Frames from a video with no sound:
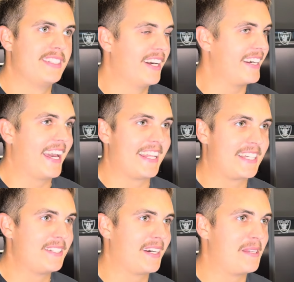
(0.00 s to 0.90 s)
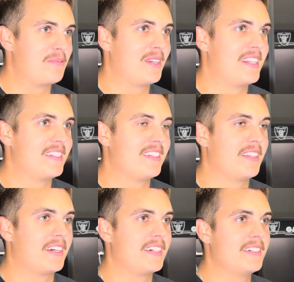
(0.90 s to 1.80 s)
I keep saying it's
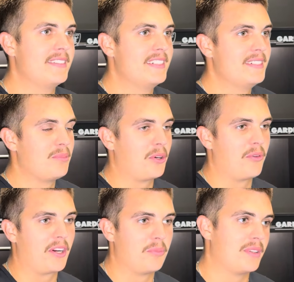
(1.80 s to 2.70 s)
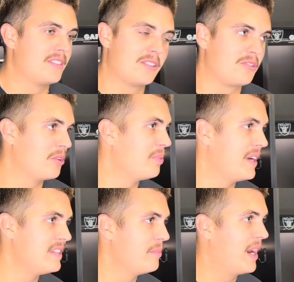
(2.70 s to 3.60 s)
on like a broken record, but there's good
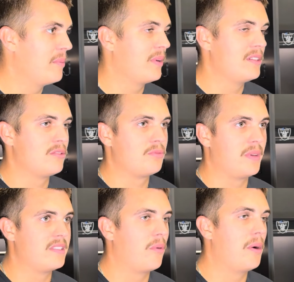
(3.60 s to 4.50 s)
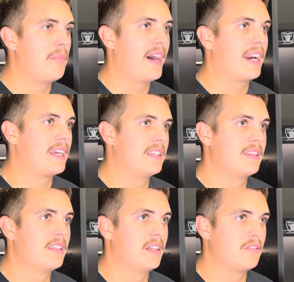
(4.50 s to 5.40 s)
plays and bad plays. There's plays I want back, and
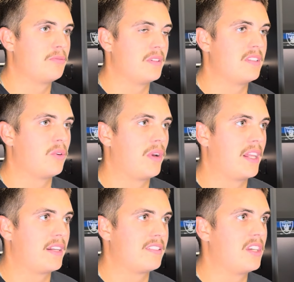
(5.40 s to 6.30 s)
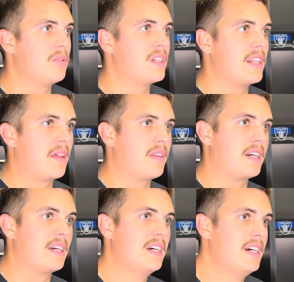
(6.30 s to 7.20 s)
there's plays that are well executed, and I
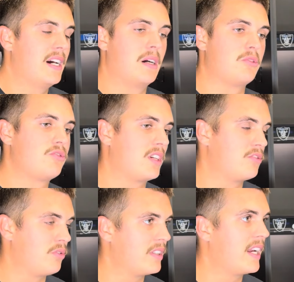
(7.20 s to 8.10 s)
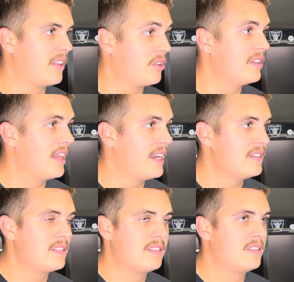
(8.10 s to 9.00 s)
think just trying to string together good
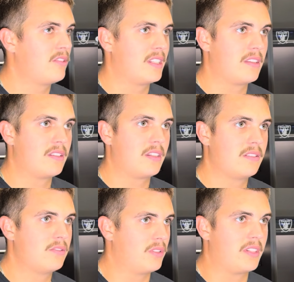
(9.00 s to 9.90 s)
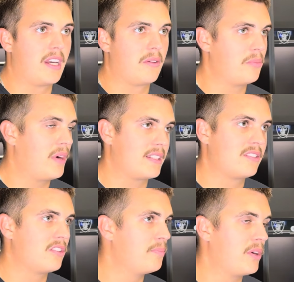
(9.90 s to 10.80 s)
days, trying to string together and
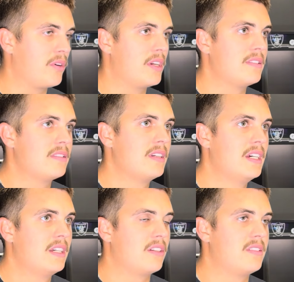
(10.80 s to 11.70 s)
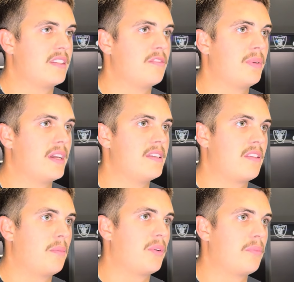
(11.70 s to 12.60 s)
practice good periods, good sets of plays is
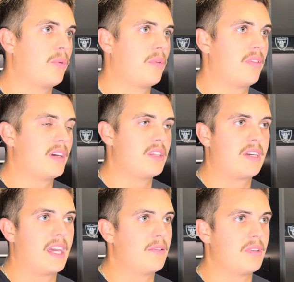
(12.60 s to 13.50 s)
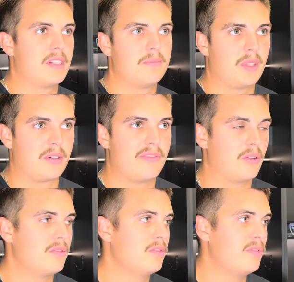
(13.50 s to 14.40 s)
the most important thing, and you can't really look
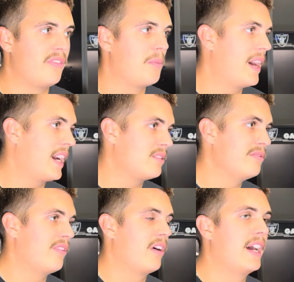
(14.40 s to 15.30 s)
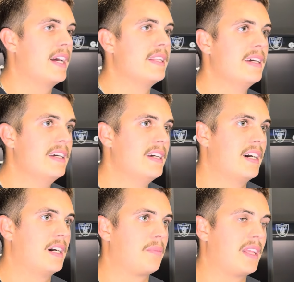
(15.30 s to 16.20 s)
too far back, too far ahead.
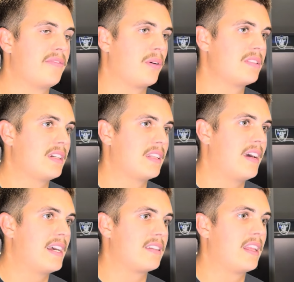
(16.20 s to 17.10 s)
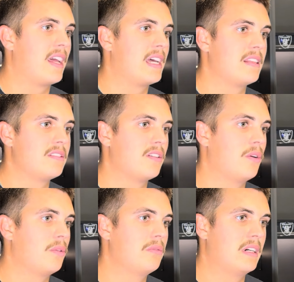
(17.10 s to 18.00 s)
Got to focus on the task at hand, and
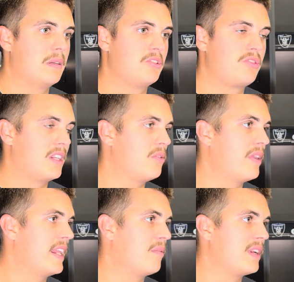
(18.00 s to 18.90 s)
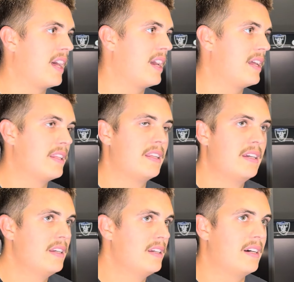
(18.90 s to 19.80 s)
so just trying to do that every day, and
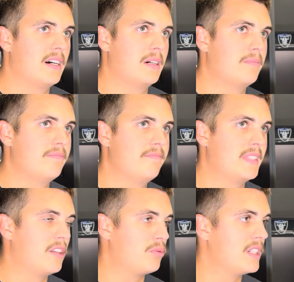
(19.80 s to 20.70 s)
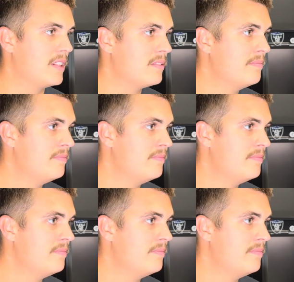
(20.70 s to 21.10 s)
it is what it is.